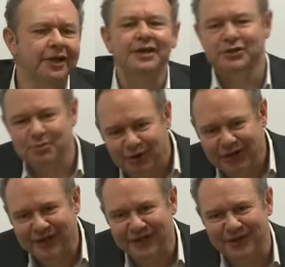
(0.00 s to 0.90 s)
So we put
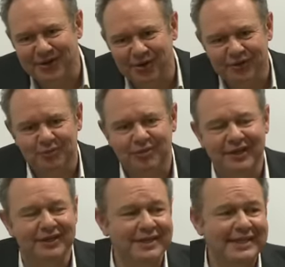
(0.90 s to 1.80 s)
it in the Court of
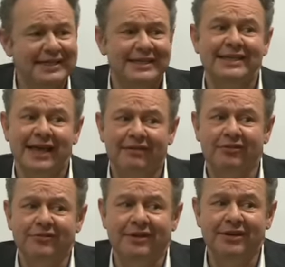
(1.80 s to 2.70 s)
Appeal, and it did have
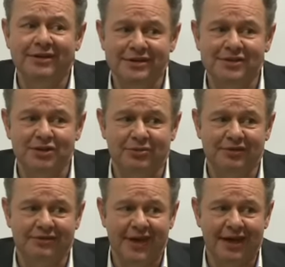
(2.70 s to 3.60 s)
a very considerable
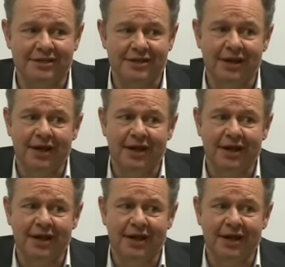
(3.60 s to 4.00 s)
effect.